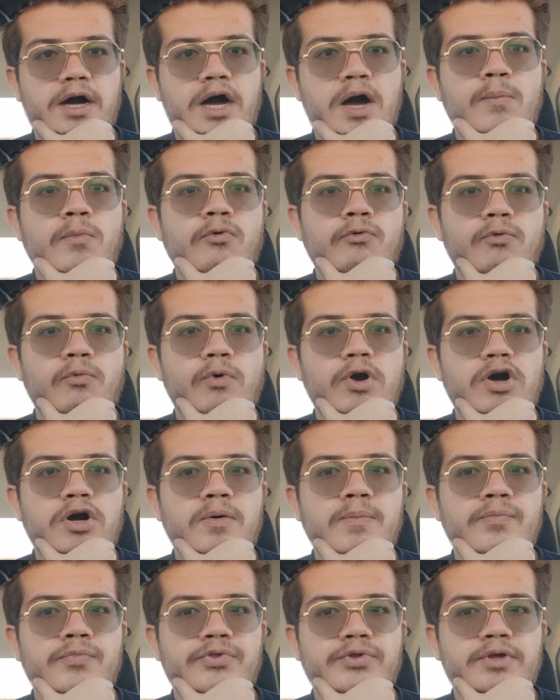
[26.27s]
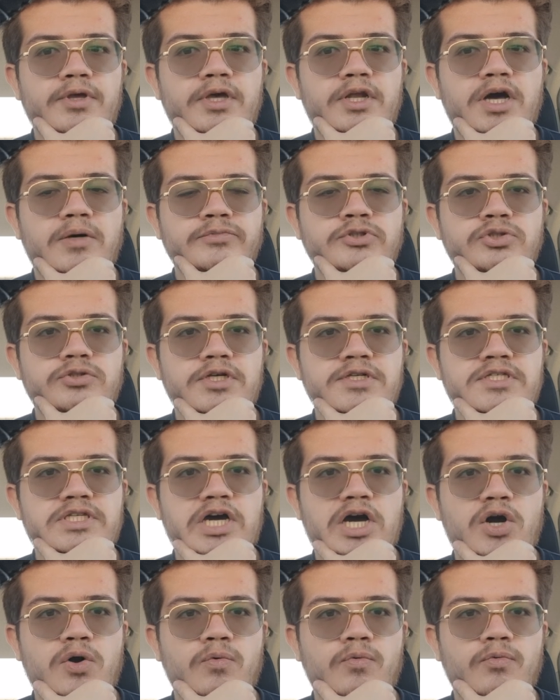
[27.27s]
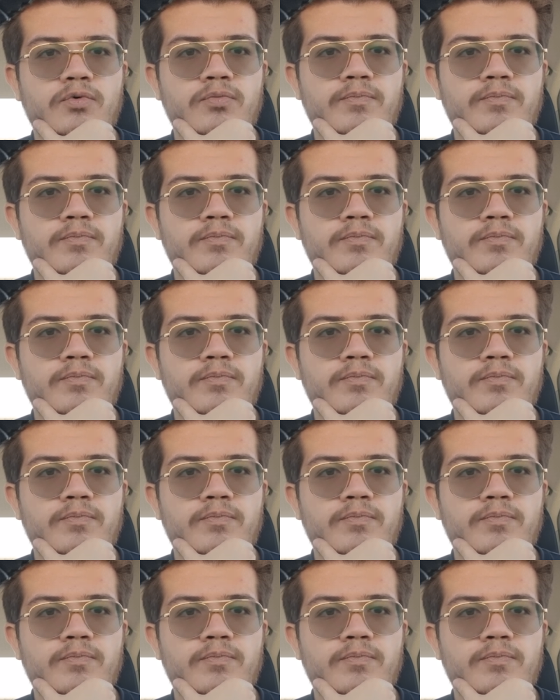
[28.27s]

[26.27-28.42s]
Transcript: I'm overwhelmed and I'm stressed out